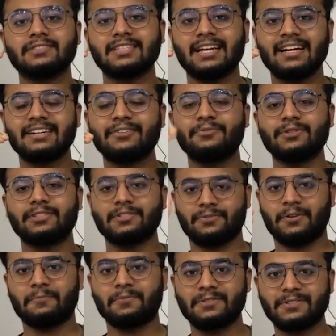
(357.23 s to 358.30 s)
jack, which the
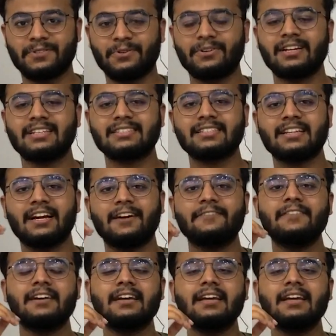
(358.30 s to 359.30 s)
OnePlus Nord doesn't have,